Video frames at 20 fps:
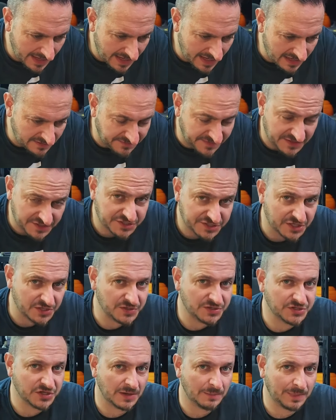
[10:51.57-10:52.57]
if there's two
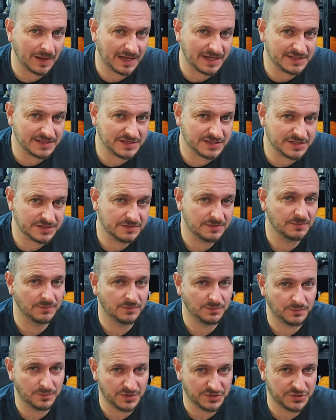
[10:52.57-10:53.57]
side plates,
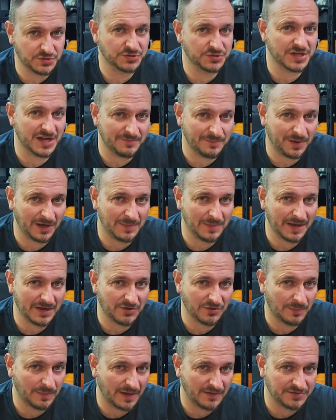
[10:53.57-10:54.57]
which also have
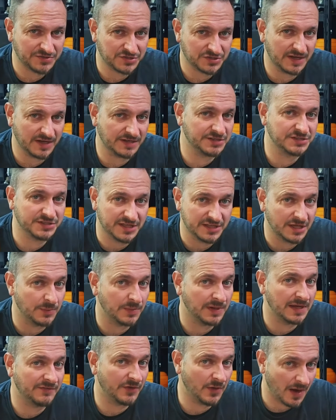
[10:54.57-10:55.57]
Polymaker on both sides, then they
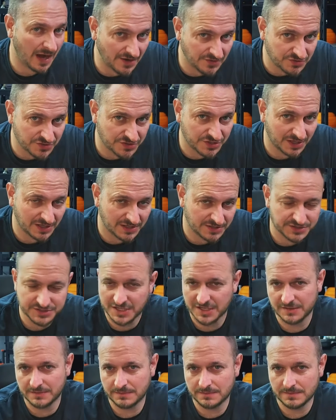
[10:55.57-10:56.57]
will give you $100.
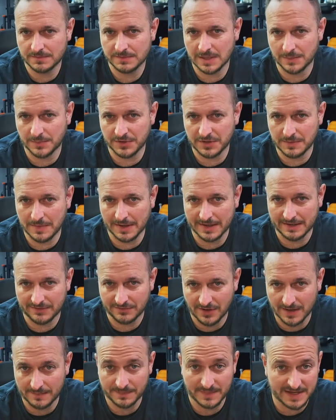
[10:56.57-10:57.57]
So double your money,
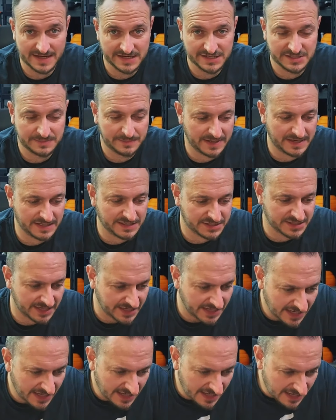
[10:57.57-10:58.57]
right? Easy
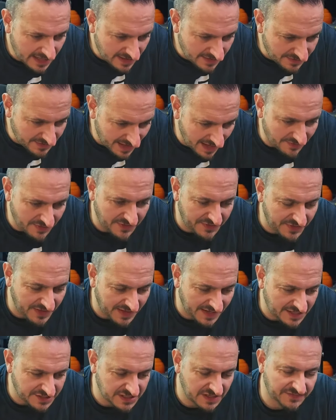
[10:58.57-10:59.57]
peasy. The other thing
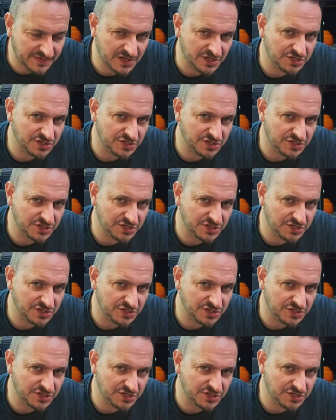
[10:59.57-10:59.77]
is if you